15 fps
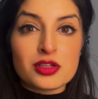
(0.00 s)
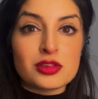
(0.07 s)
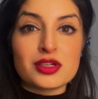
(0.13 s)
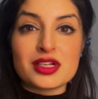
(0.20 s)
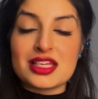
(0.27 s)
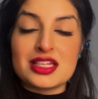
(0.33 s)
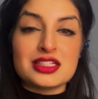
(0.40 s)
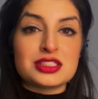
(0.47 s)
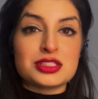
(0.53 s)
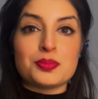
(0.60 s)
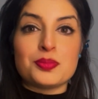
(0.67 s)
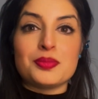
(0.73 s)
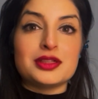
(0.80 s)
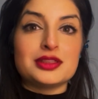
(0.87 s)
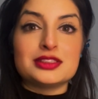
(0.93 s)
looking to
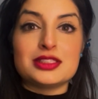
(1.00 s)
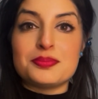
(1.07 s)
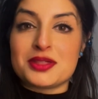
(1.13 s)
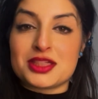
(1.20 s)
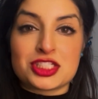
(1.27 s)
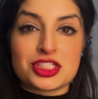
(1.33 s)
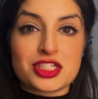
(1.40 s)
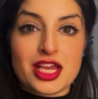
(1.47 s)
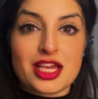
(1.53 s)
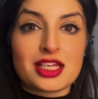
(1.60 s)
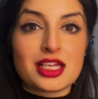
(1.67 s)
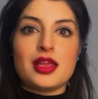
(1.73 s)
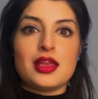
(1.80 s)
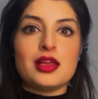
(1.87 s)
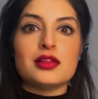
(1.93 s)
build a pitch deck,
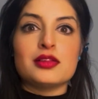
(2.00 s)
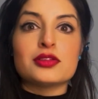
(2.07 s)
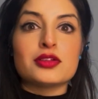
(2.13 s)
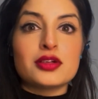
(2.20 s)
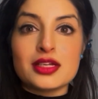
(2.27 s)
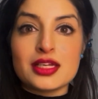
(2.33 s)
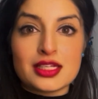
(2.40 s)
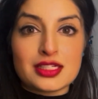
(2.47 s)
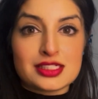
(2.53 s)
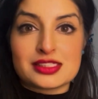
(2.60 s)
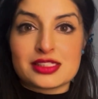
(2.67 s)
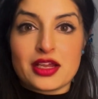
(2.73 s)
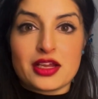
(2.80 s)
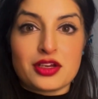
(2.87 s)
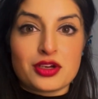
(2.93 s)
a learning
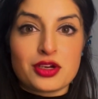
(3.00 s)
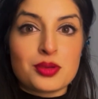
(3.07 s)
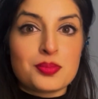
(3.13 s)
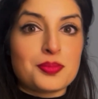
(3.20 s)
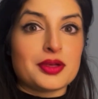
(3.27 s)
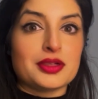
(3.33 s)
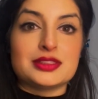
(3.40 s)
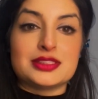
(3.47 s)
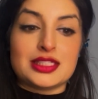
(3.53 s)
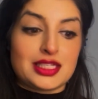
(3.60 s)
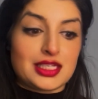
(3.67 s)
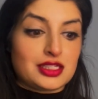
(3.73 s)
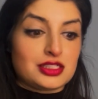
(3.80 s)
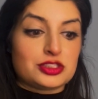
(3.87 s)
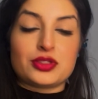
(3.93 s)
designer
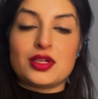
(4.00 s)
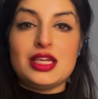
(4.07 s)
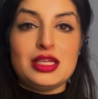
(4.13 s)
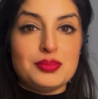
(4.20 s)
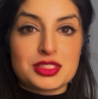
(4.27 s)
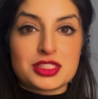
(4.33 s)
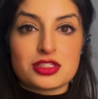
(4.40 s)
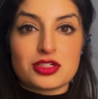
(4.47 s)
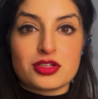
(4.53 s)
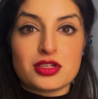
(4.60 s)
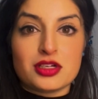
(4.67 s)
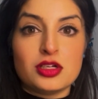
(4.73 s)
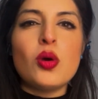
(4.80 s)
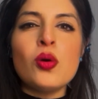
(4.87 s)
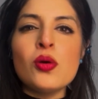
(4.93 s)
building training
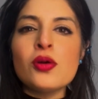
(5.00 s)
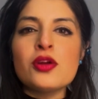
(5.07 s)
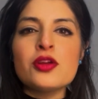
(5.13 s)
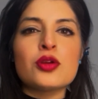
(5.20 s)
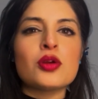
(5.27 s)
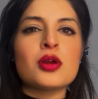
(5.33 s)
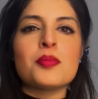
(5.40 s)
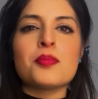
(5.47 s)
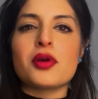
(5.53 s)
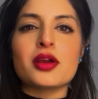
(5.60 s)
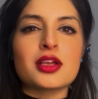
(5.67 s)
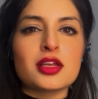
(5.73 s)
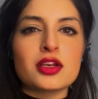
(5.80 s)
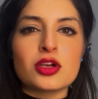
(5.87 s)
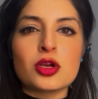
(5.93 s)
material, or you're a
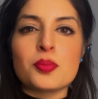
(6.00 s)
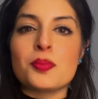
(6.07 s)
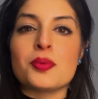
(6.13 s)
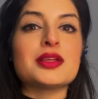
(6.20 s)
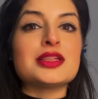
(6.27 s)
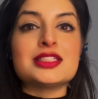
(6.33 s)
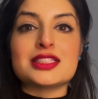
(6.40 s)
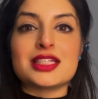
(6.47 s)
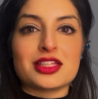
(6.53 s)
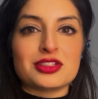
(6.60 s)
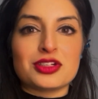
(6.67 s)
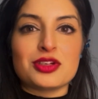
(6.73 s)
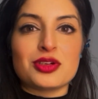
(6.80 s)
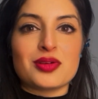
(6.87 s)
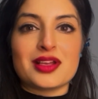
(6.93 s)
marketer putting together
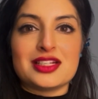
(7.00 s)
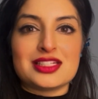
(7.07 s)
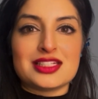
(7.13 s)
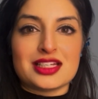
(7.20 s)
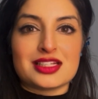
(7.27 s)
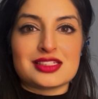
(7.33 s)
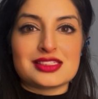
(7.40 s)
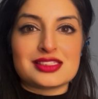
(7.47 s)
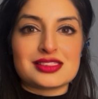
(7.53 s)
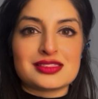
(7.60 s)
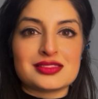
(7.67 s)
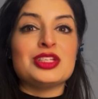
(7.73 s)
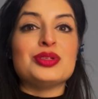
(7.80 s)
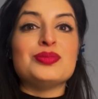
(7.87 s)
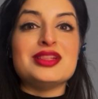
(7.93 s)
your ideas,
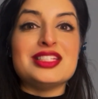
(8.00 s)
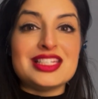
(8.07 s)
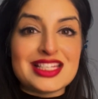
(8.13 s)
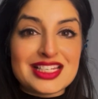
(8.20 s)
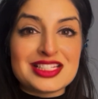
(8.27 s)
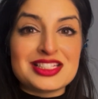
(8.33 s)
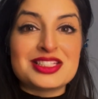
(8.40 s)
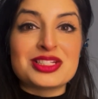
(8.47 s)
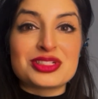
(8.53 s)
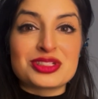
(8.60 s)
you need to